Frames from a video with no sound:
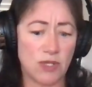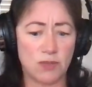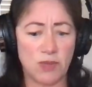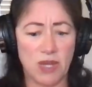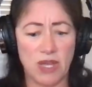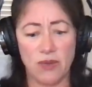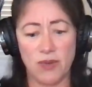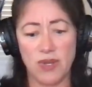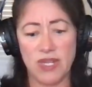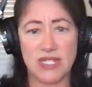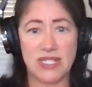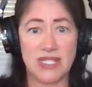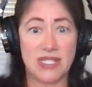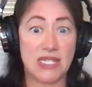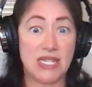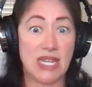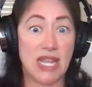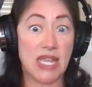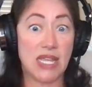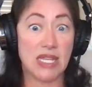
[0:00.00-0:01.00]
which by the way,
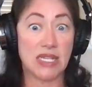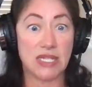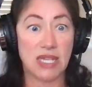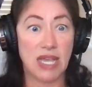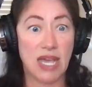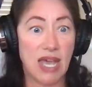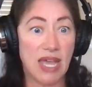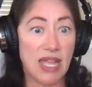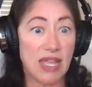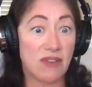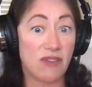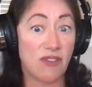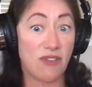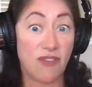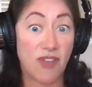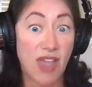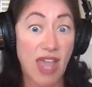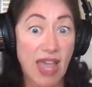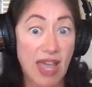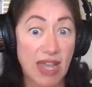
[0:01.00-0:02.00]
steak is high in
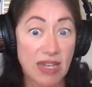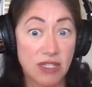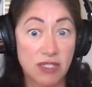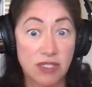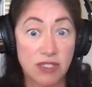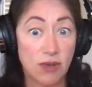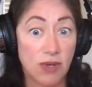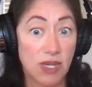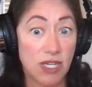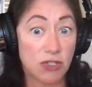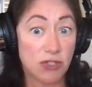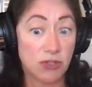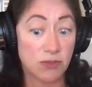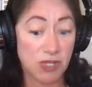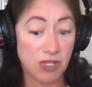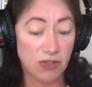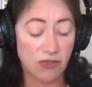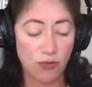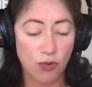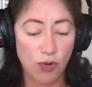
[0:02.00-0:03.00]
fat, so I
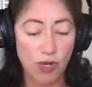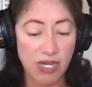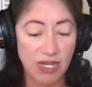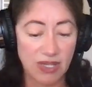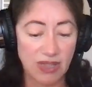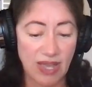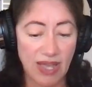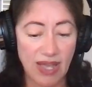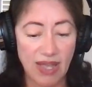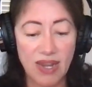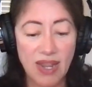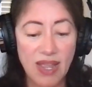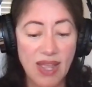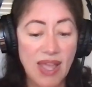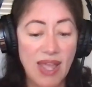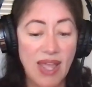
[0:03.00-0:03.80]
should be avoiding that.